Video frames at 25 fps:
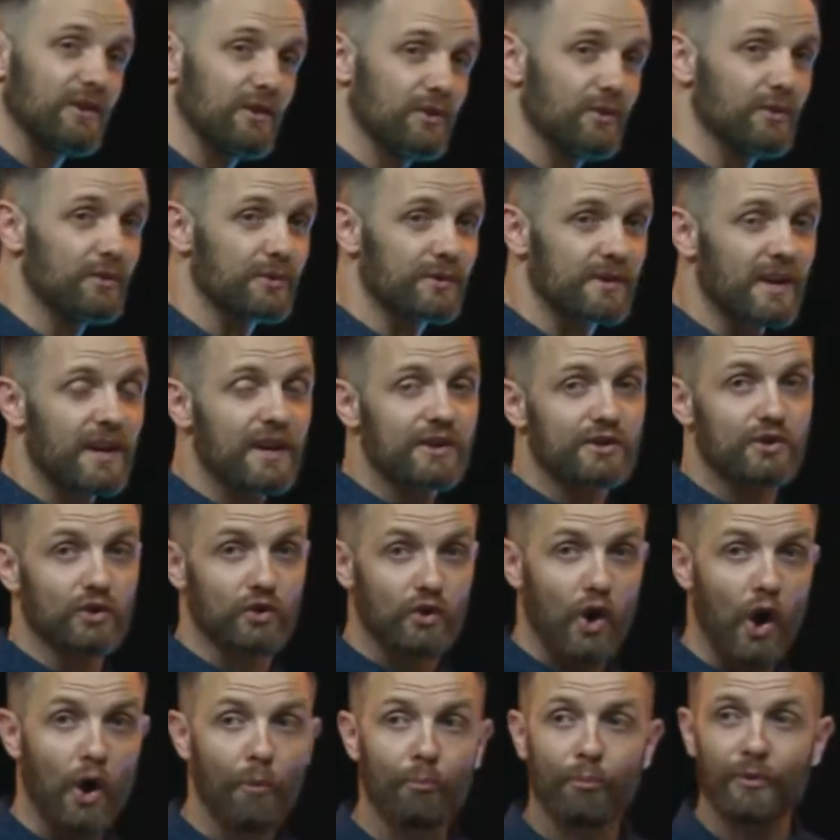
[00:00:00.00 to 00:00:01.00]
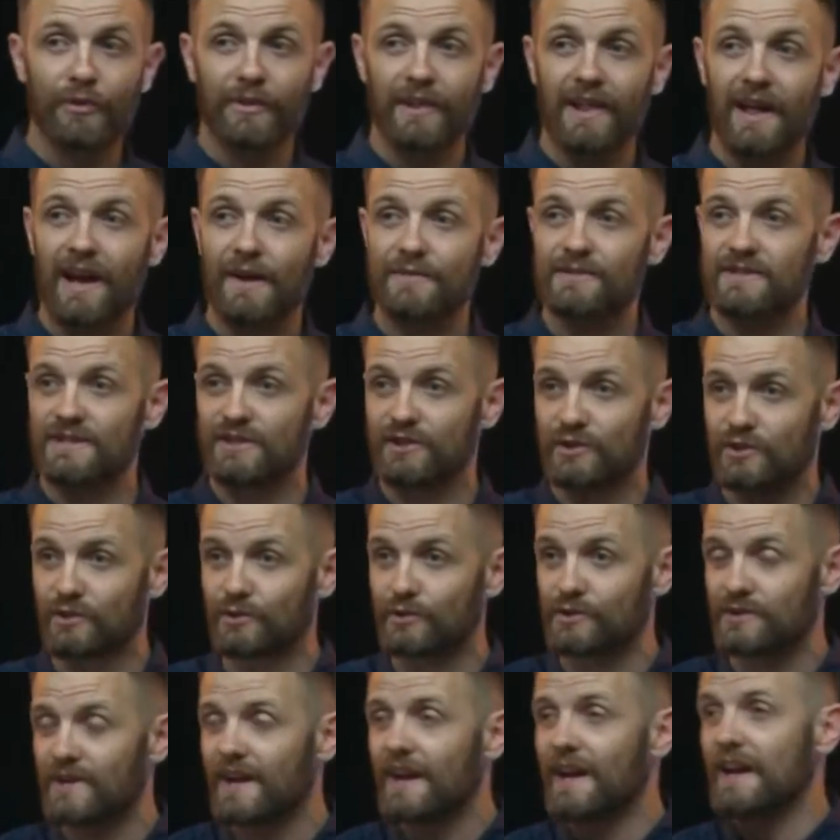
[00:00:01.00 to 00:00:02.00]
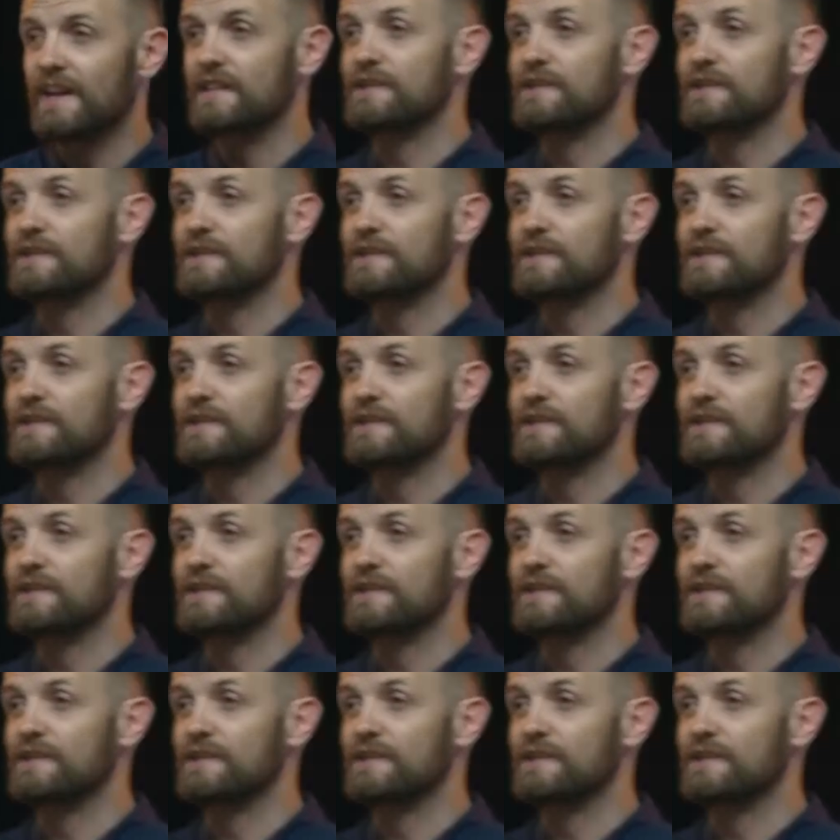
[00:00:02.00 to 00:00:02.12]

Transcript: I use to cope with life's issues